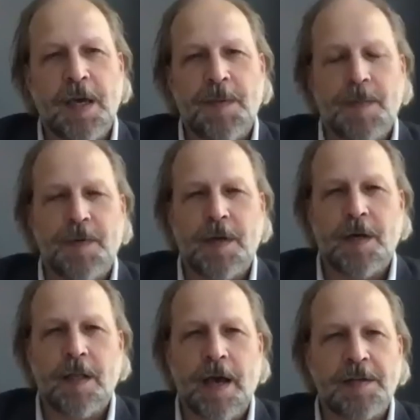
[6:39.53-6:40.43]
it pretty
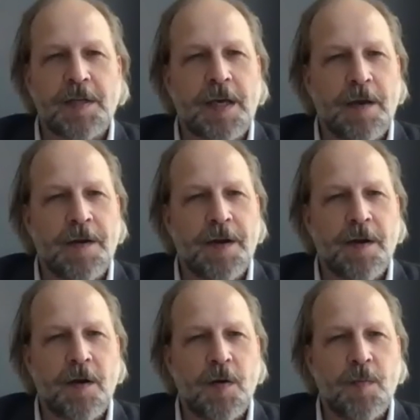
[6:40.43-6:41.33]
classic here in our home.